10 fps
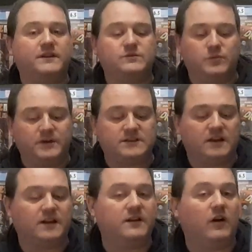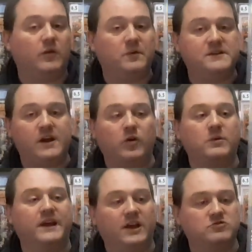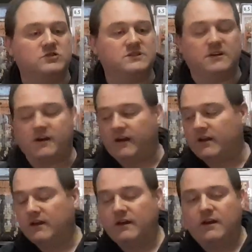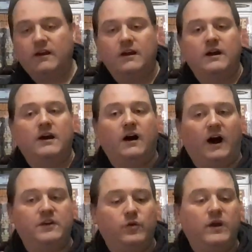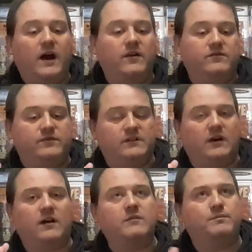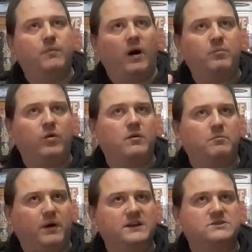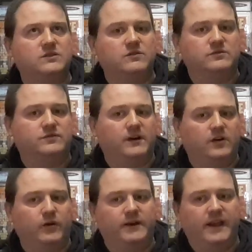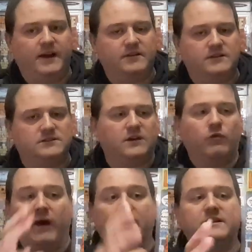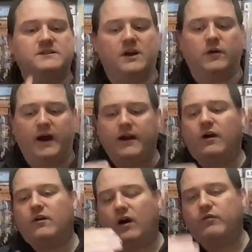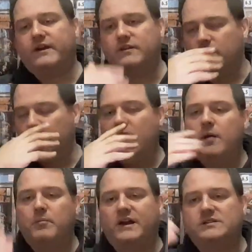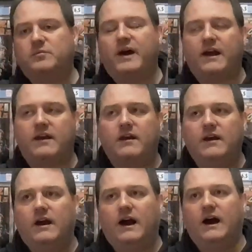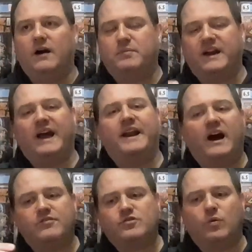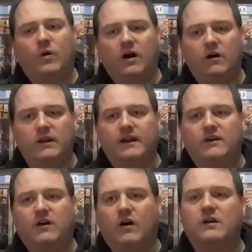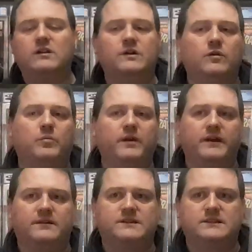this would be something that I would be terribly interested in. I do have, I bought a bunch of Green Lanterns around this era, and I read them back to back. And after a while, it got a little bit